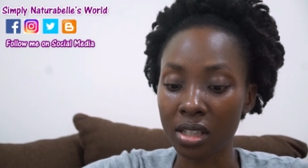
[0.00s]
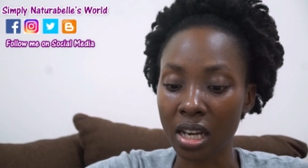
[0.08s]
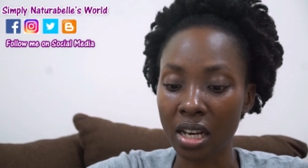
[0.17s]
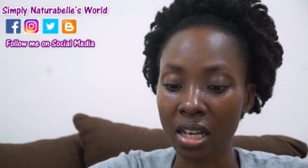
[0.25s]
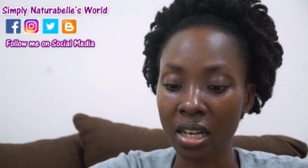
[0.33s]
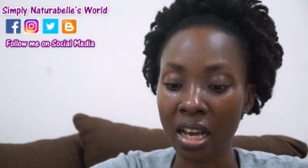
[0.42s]
and
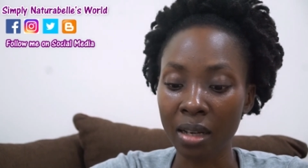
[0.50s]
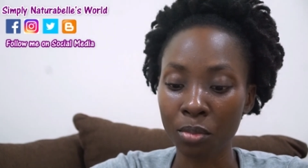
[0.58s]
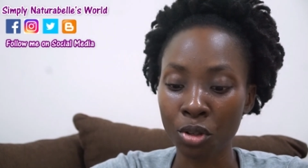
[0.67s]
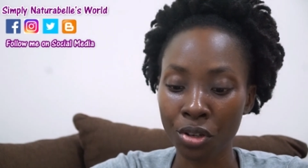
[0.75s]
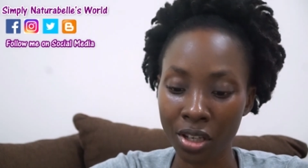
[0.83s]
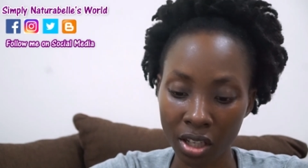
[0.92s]
I like
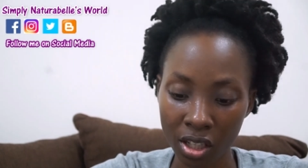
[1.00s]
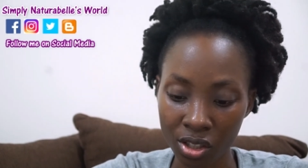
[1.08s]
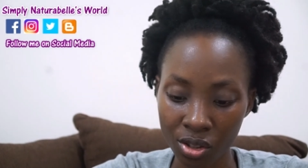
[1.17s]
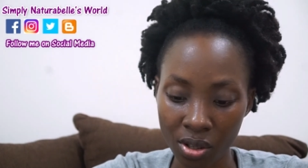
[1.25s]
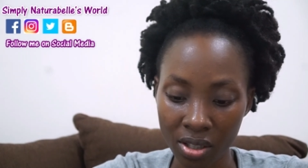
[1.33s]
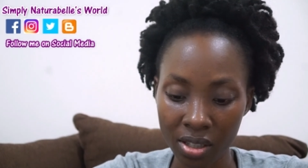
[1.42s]
moringa
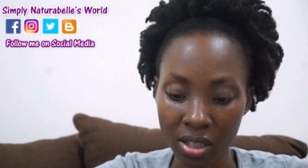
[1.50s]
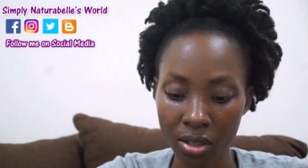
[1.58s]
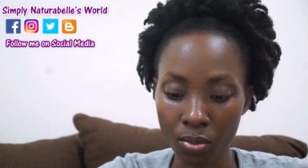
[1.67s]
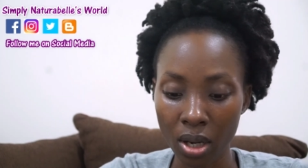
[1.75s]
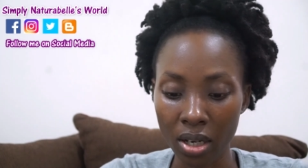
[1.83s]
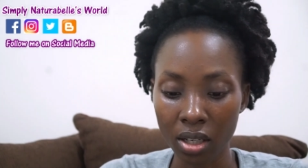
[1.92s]
so I said
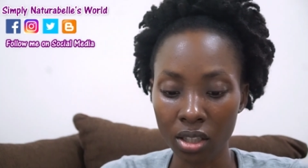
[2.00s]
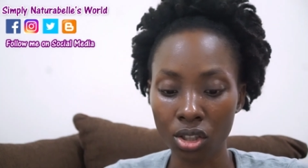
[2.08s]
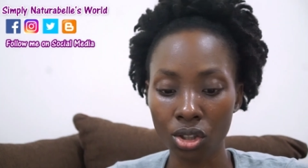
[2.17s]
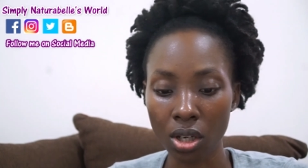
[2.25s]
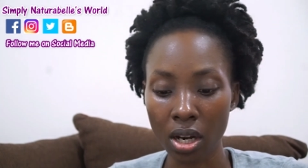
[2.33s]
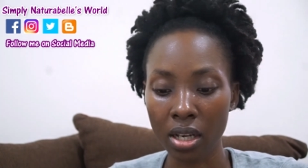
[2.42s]
why not
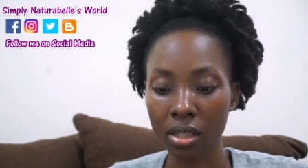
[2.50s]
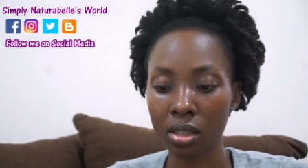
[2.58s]
try it